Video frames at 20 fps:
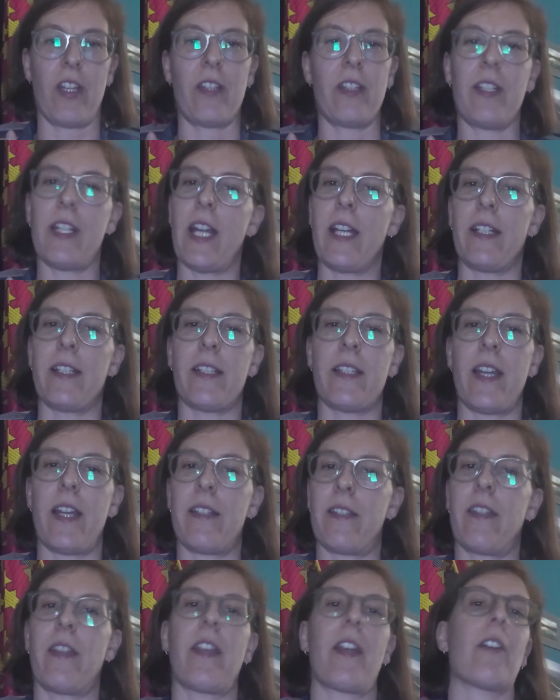in the United
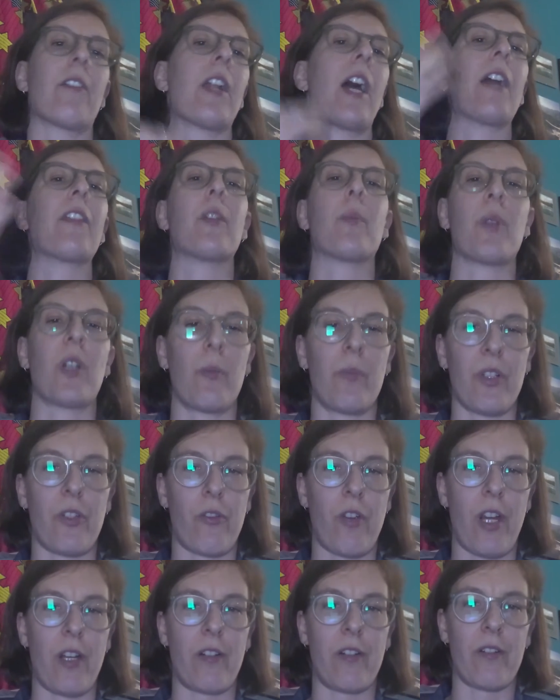States. They're not the
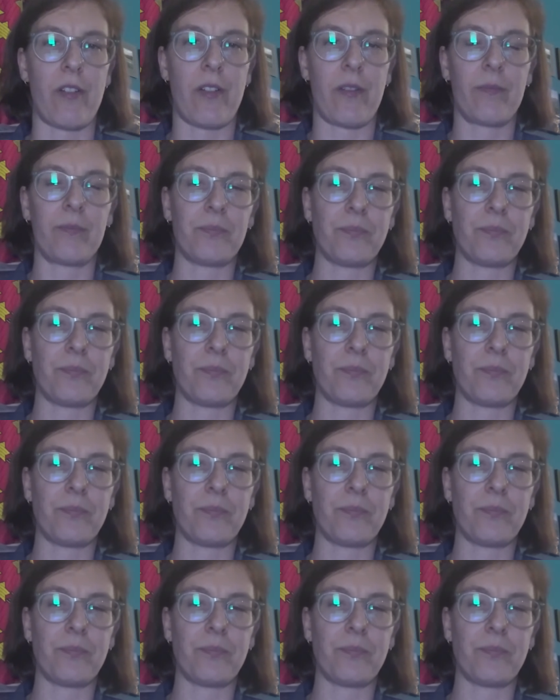perpetrators.